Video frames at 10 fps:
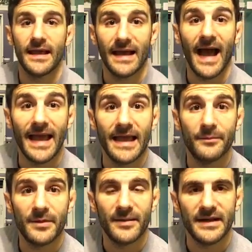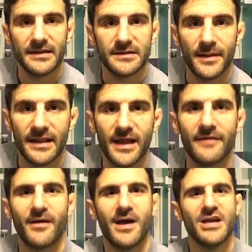I implement into my
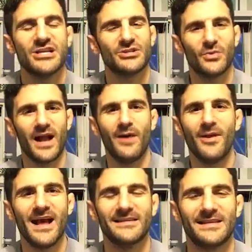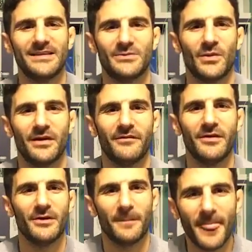life. So, what I would ask each one of
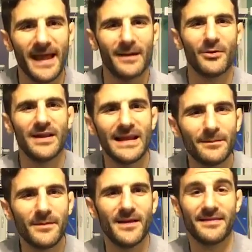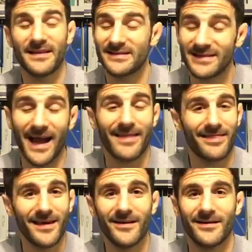you, and I'm going to implement this, I
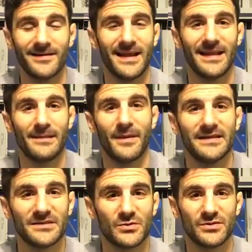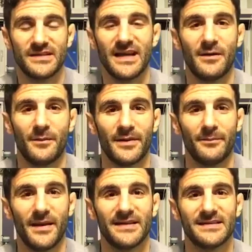think, on a daily basis. We'll see how
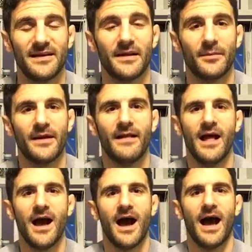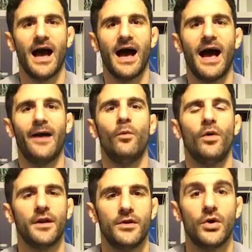it pans out here, but I
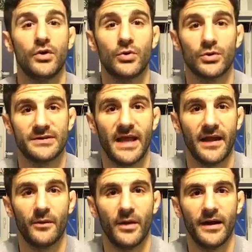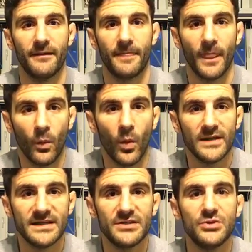want to know your takeaway.
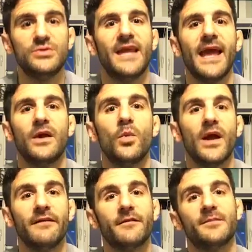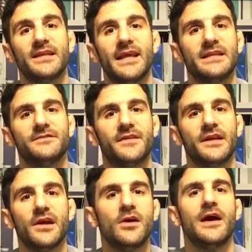What did you take away from today's
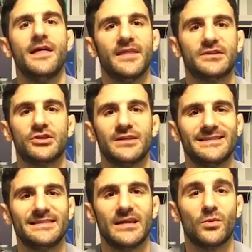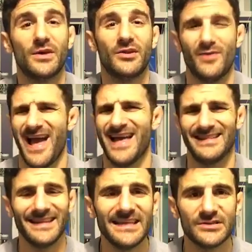video that's going to stick with you
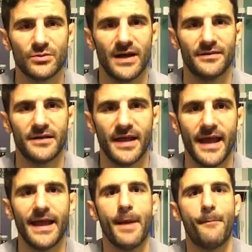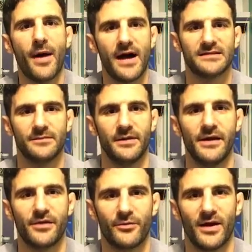at least throughout the day and possibly
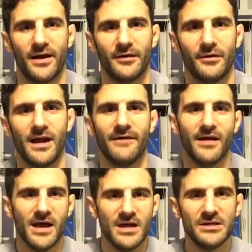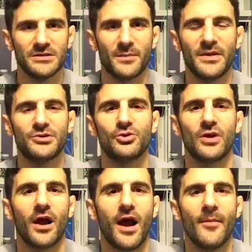throughout your life? So be sure
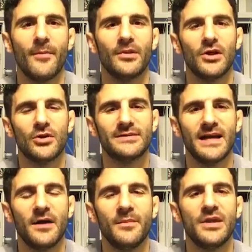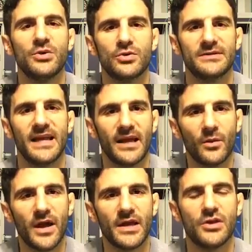to comment below. Tell me your
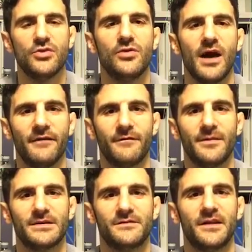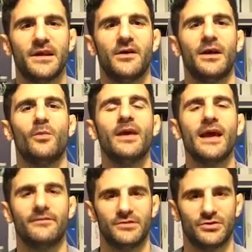takeaway you got from this video, and we
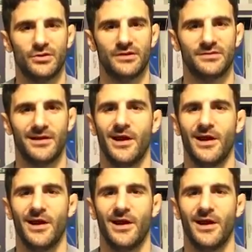have a choice.